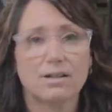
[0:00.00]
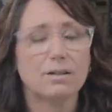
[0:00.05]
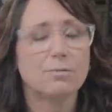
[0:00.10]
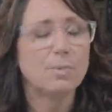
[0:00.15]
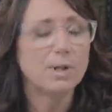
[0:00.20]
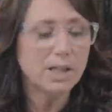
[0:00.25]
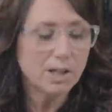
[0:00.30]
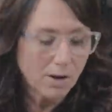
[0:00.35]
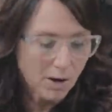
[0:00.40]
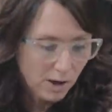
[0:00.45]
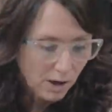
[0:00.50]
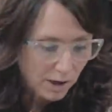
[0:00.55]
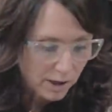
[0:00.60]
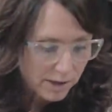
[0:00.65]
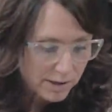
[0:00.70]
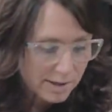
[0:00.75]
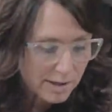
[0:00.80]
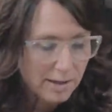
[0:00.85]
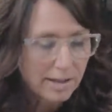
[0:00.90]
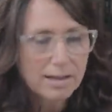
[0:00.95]
could be
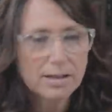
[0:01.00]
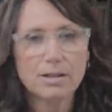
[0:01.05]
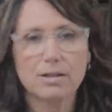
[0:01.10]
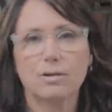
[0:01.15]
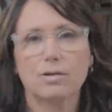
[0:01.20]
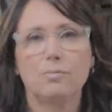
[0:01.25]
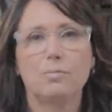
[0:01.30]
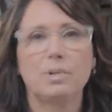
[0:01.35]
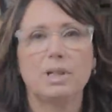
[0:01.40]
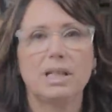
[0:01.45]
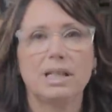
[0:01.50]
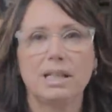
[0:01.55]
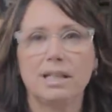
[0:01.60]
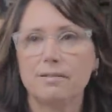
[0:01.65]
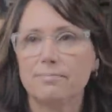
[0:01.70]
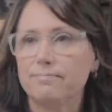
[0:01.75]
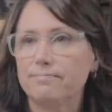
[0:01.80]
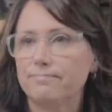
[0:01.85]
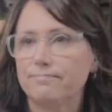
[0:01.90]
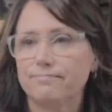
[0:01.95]
art, it could
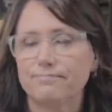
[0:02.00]
be